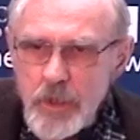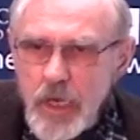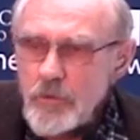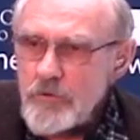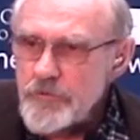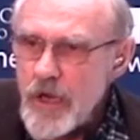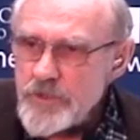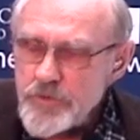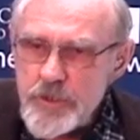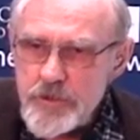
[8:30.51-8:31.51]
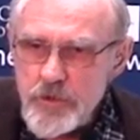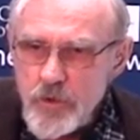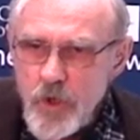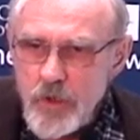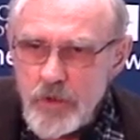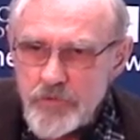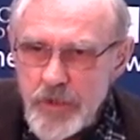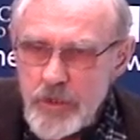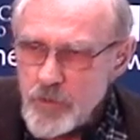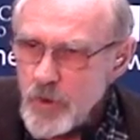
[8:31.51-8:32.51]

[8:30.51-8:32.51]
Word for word: Now when phosphorus is no longer available,